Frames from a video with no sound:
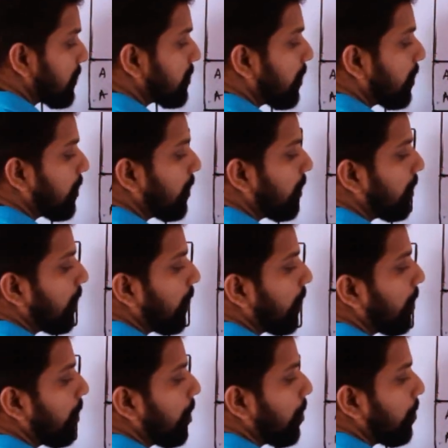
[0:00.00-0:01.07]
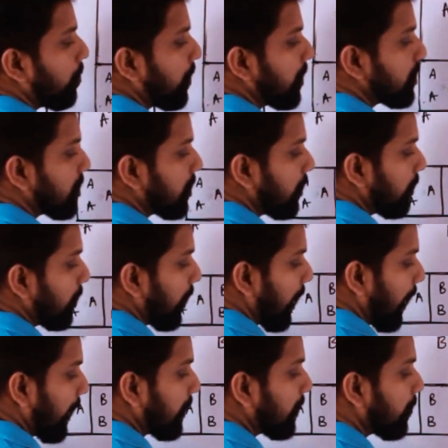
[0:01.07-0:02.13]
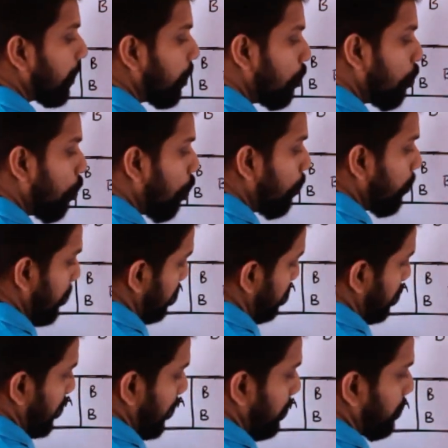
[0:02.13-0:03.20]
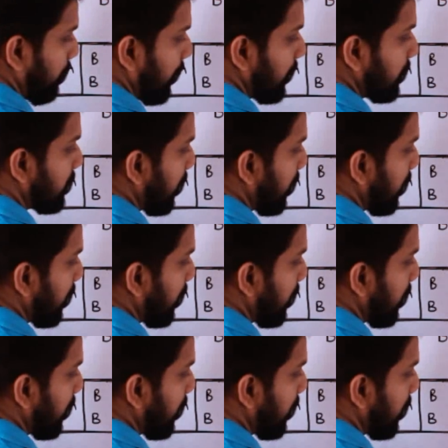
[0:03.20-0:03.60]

external pressure at lower temperature,